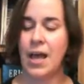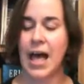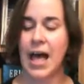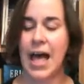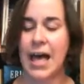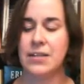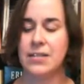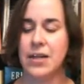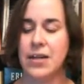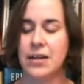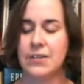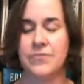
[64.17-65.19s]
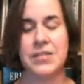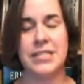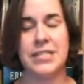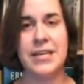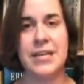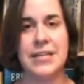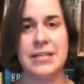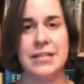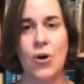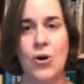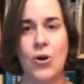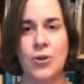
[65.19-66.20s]
And I've decided
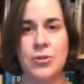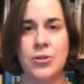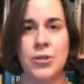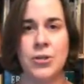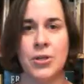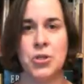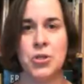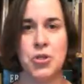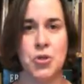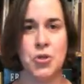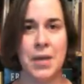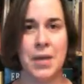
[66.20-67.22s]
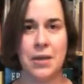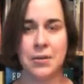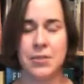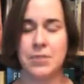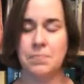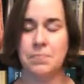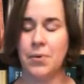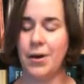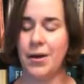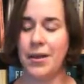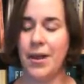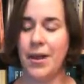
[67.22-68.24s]
on two books
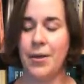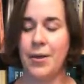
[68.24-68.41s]
by